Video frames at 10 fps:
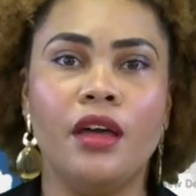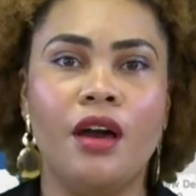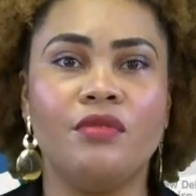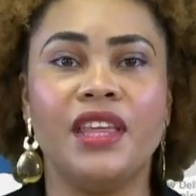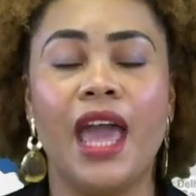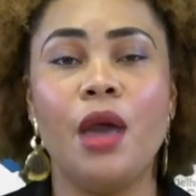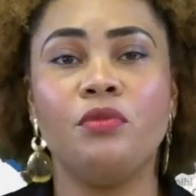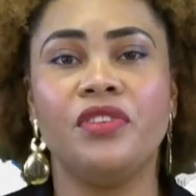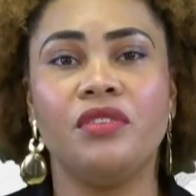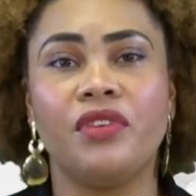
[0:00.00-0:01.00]
of the
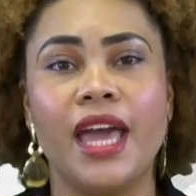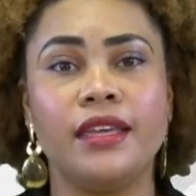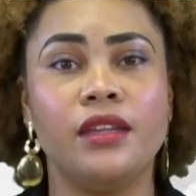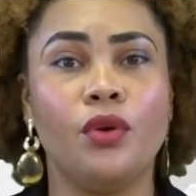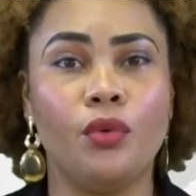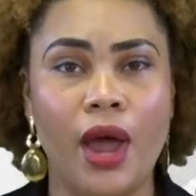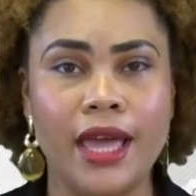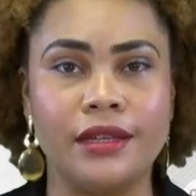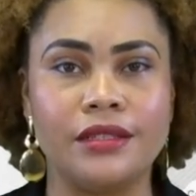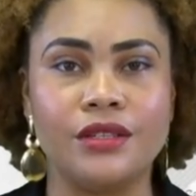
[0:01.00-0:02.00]
MV Viking
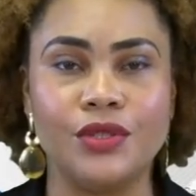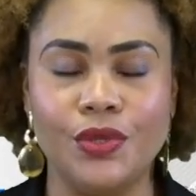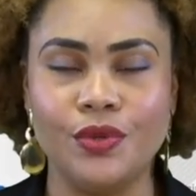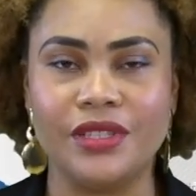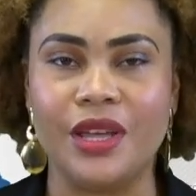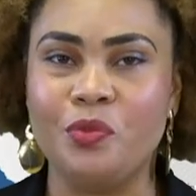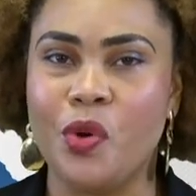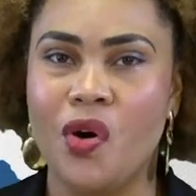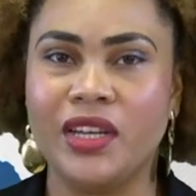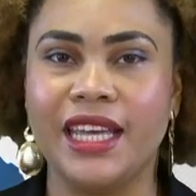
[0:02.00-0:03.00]
Orion Tuesday
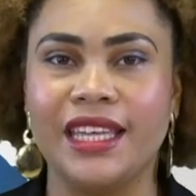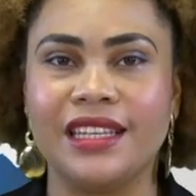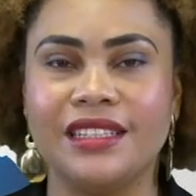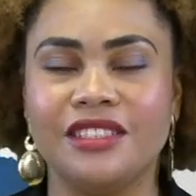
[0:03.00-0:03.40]
morning.